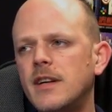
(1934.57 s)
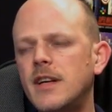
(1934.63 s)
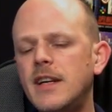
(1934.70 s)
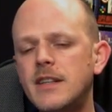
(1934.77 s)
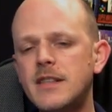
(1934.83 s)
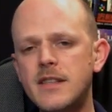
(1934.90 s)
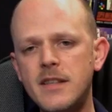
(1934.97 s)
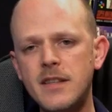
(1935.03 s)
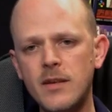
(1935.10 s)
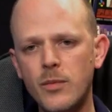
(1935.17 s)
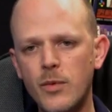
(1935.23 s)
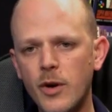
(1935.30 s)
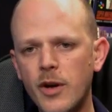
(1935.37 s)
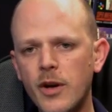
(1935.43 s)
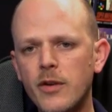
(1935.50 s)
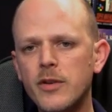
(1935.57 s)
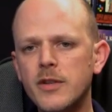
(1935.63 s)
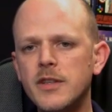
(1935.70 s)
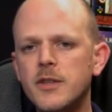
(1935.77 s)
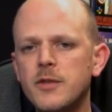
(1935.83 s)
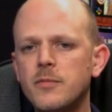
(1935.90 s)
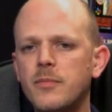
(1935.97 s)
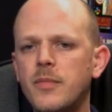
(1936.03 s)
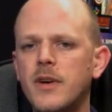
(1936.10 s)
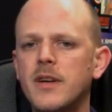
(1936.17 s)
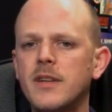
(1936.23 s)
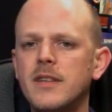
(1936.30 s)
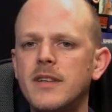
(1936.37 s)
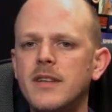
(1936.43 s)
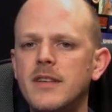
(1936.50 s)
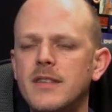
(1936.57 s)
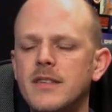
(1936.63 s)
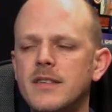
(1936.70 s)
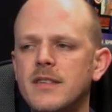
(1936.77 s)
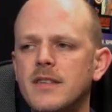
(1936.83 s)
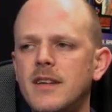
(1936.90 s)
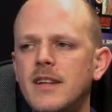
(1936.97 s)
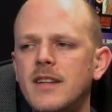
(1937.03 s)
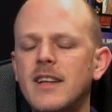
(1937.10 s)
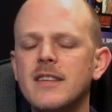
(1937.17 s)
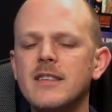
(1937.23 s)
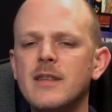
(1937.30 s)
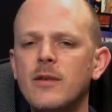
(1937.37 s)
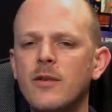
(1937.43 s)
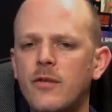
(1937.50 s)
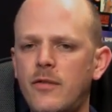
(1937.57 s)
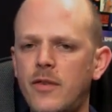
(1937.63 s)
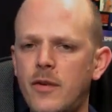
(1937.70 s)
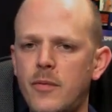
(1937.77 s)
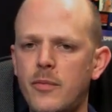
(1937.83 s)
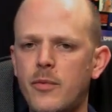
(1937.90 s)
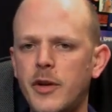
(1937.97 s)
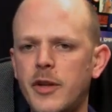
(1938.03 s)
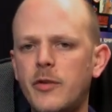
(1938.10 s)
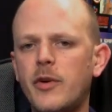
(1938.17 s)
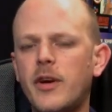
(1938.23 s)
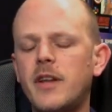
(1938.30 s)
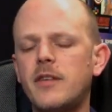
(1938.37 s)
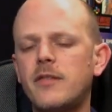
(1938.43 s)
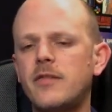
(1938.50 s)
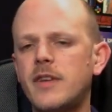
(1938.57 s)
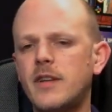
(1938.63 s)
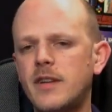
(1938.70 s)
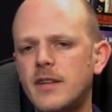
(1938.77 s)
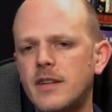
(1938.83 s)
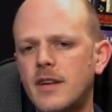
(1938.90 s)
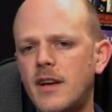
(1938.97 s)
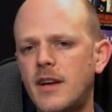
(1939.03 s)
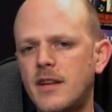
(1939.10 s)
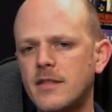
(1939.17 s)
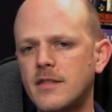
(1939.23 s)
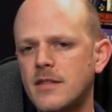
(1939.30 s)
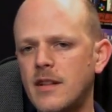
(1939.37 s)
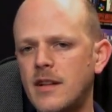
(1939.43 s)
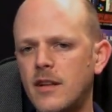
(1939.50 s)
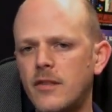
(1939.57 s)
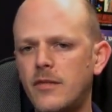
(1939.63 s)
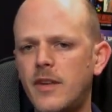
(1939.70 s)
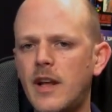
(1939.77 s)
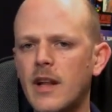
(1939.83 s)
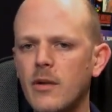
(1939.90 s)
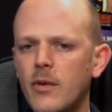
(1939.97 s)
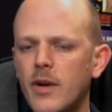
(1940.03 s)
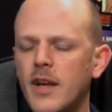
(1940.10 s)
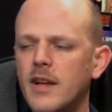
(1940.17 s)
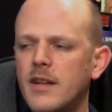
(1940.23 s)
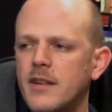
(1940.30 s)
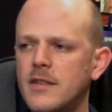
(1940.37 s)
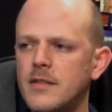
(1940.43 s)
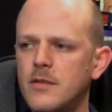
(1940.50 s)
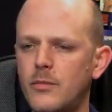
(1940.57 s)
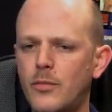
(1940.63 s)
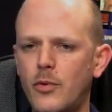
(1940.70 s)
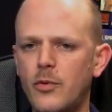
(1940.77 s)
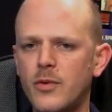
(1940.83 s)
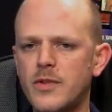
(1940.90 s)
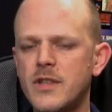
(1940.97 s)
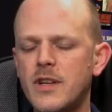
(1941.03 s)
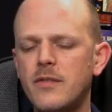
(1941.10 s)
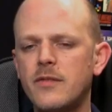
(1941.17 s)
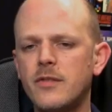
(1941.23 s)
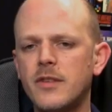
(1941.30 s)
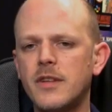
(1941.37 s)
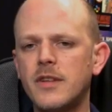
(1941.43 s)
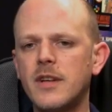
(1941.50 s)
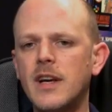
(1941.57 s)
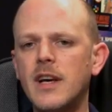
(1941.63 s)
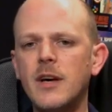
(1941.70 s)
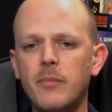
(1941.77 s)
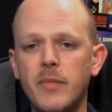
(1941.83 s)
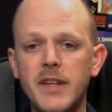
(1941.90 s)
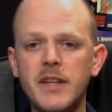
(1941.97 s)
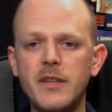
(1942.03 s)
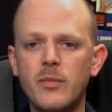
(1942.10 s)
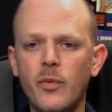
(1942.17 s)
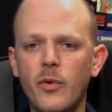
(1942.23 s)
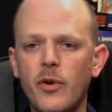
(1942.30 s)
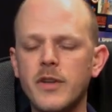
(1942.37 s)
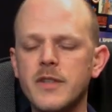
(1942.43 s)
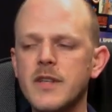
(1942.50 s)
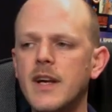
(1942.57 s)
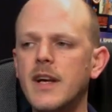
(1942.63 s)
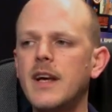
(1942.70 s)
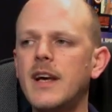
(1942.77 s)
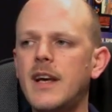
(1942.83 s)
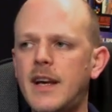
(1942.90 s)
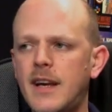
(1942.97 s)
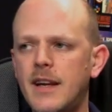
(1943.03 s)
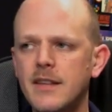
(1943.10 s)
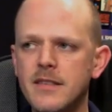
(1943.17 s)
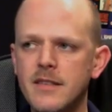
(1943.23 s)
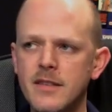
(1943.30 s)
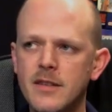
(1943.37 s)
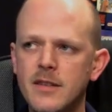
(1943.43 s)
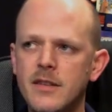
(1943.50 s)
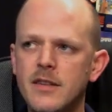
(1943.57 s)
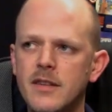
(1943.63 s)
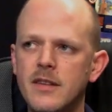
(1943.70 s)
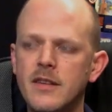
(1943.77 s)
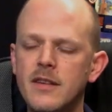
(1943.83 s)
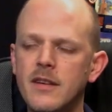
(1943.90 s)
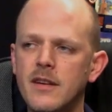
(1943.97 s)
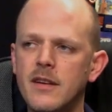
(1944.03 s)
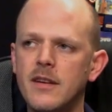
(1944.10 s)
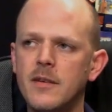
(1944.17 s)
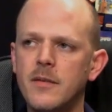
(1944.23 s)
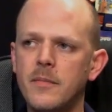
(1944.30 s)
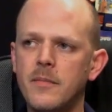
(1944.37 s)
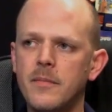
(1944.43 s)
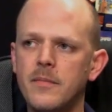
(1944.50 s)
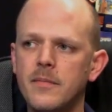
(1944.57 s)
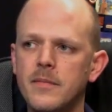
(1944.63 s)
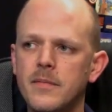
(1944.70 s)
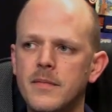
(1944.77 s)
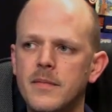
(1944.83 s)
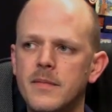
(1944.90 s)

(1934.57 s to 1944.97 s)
it's in a working condition, but it doesn't look very pretty or anything. It has a lot of yellowing, there's some broken stuff on it, but it works. And the